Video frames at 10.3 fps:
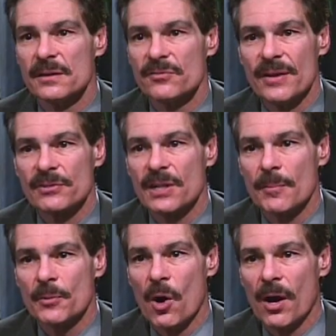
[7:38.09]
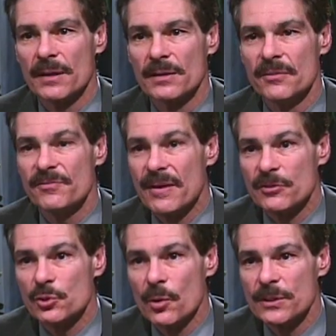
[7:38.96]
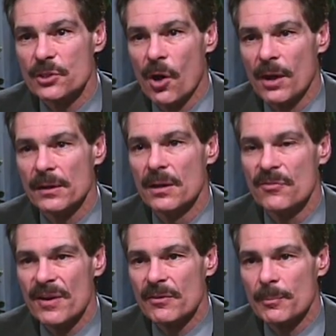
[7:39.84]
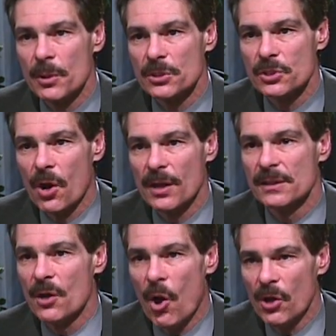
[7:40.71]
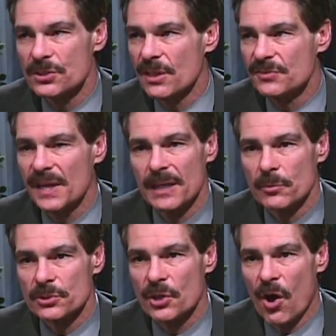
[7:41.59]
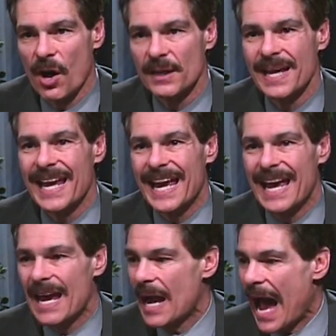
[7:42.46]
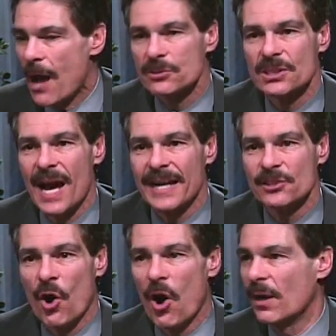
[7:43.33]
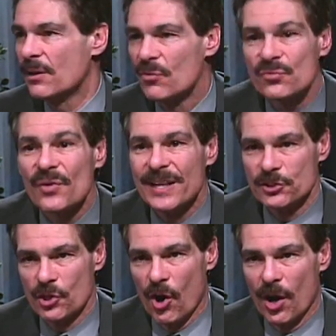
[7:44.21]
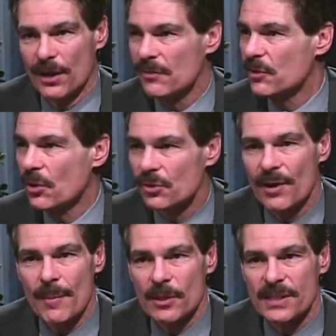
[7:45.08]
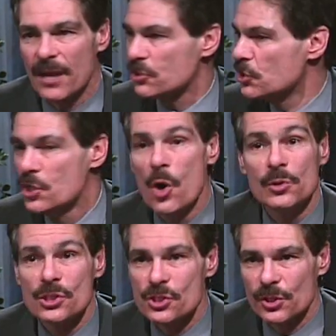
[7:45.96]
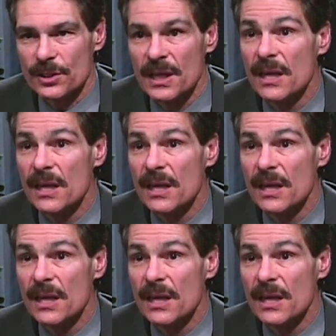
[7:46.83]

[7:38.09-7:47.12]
Favorite cup gone. Favorite toys gone. Favorite books gone. All stuffed animals gone. Outside gone. Friends gone. If you go to grandma's house, no dessert.